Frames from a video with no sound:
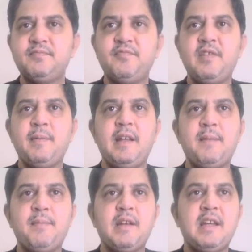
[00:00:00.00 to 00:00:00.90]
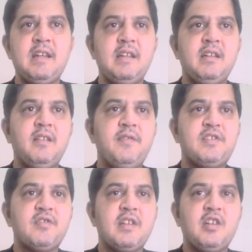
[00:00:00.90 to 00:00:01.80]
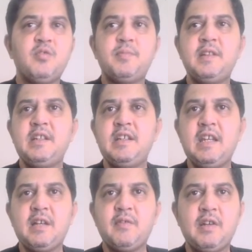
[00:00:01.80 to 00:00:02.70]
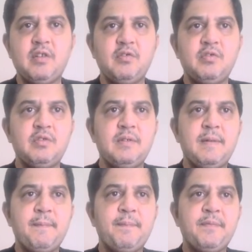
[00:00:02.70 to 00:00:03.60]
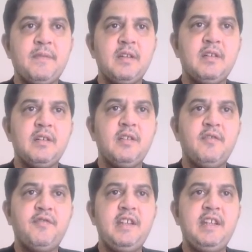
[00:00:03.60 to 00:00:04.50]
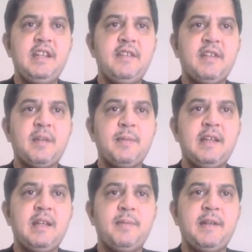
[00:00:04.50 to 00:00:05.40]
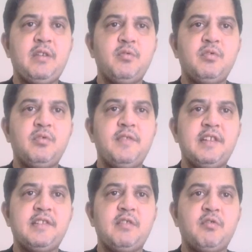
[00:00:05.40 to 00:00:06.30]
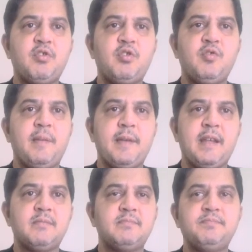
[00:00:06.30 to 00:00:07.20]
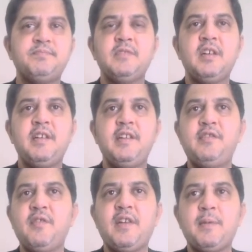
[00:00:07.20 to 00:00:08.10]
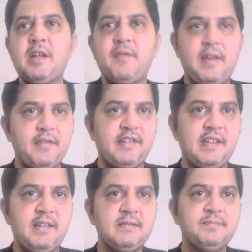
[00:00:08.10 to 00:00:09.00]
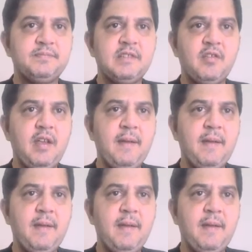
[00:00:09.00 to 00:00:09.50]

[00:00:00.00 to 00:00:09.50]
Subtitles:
by lambda, which should now be equal to V divided by L by 2, which is equal to 2V by L. This is your fundamental frequency. Okay,